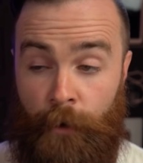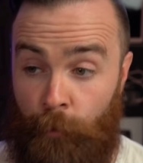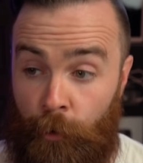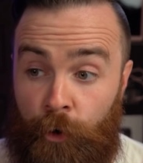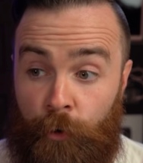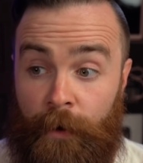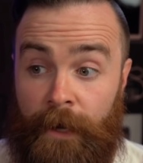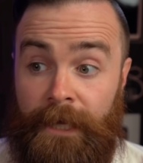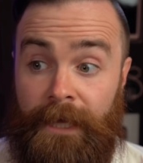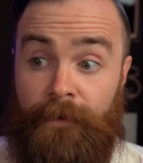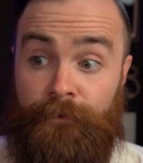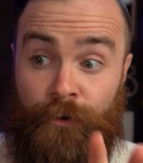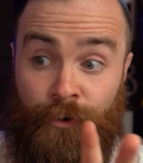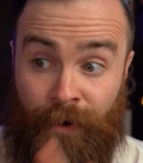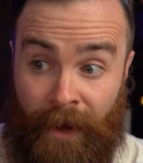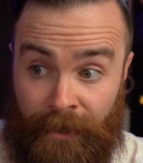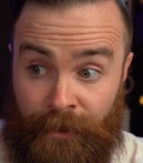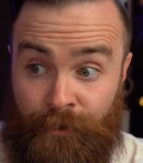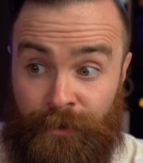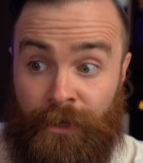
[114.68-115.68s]
Now, real quick, if you're
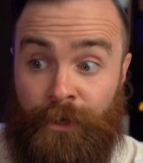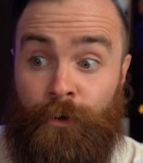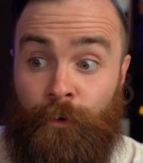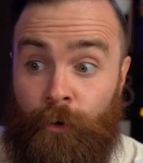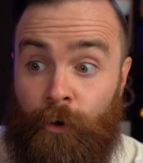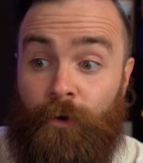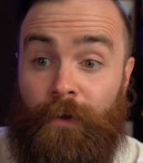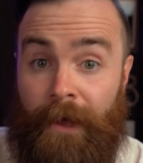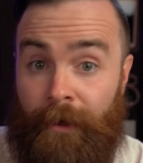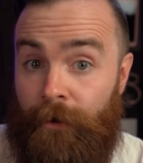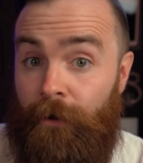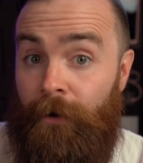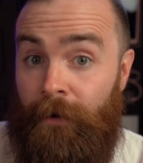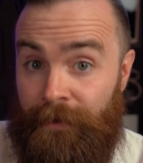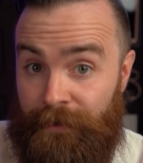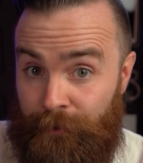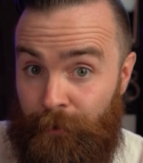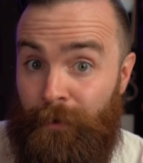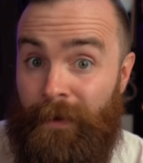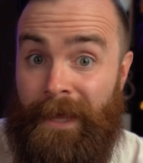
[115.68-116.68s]
not using Google Cloud
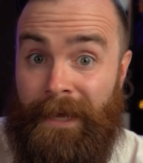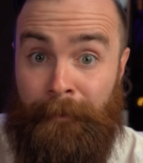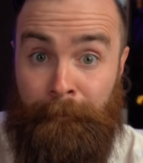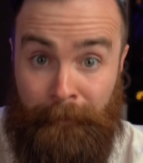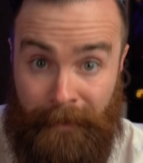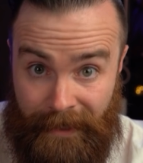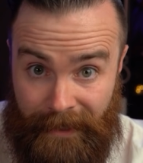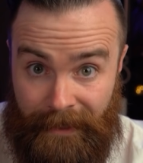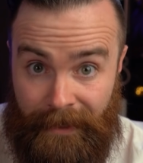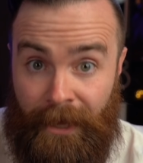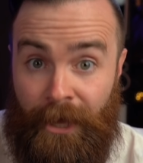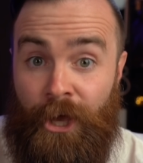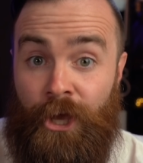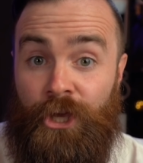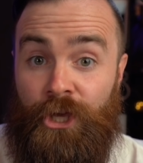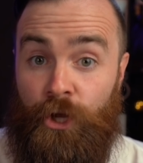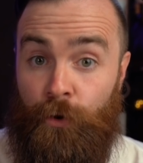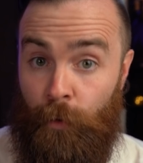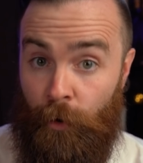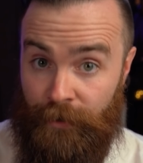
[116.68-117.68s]
Console like me,
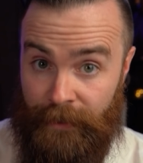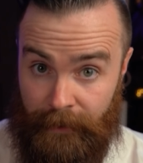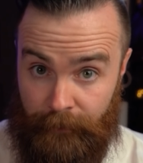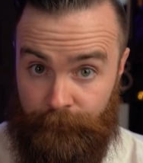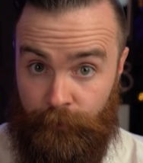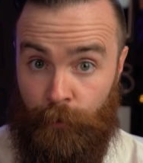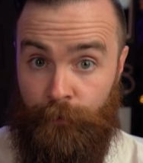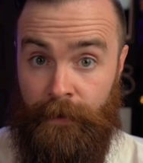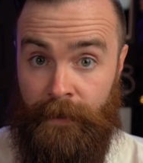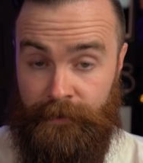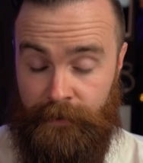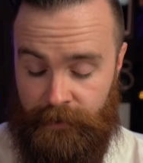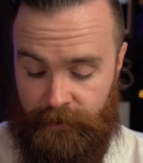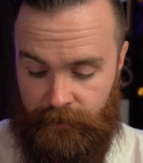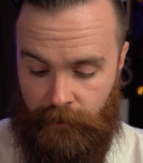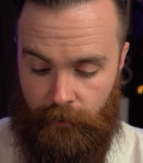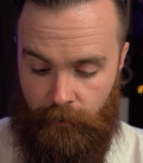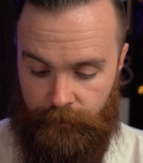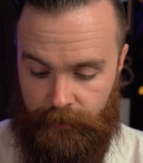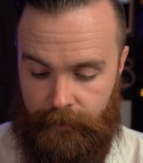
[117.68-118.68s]
you will need a few things
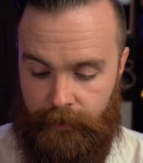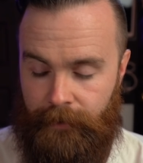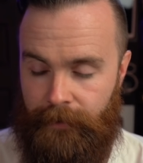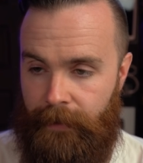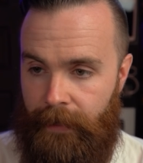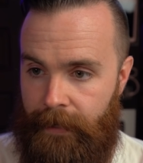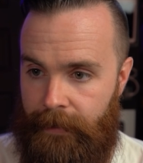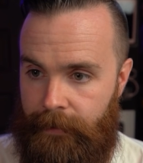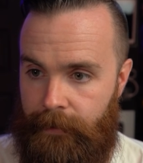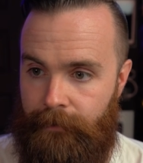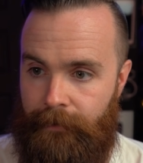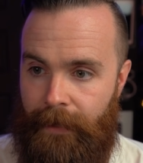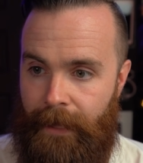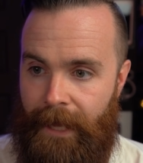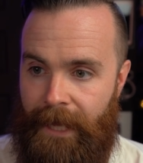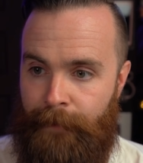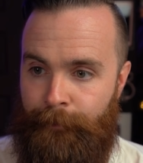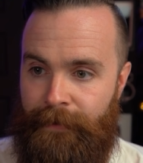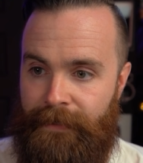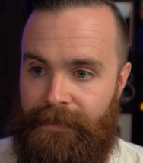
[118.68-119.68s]
installed, like
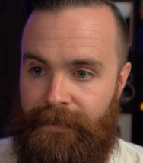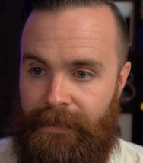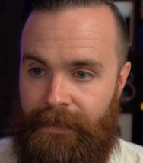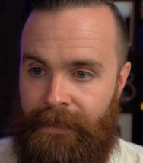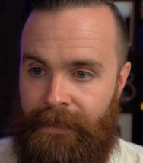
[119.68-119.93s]
apt